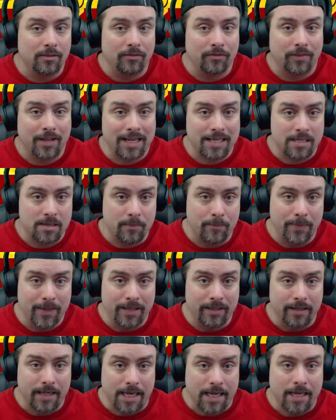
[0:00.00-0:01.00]

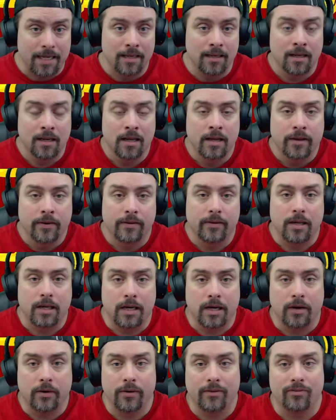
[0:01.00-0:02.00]
flexibility?
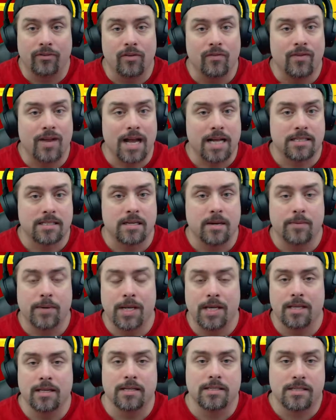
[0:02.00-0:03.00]
If you've got
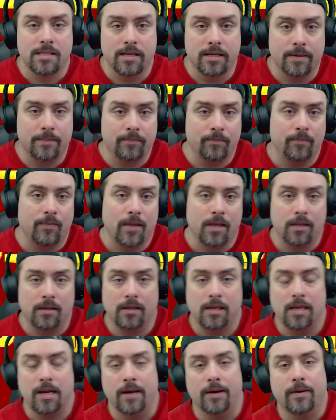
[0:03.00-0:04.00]
somebody that's a
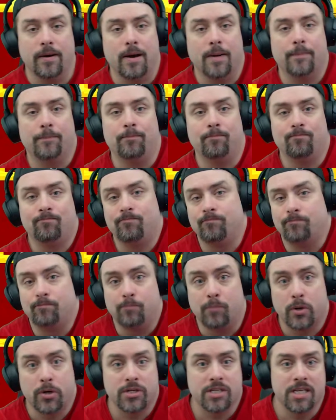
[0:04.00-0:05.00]

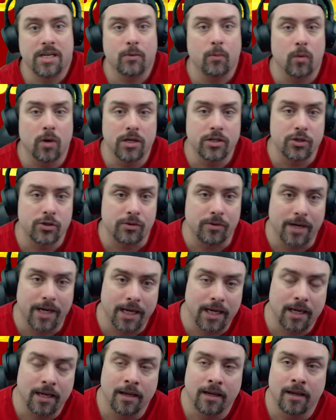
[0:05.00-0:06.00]
mercy one
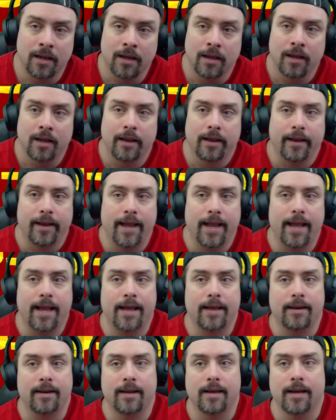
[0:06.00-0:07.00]
trick,
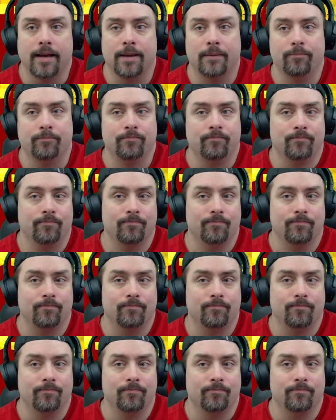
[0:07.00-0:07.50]
and the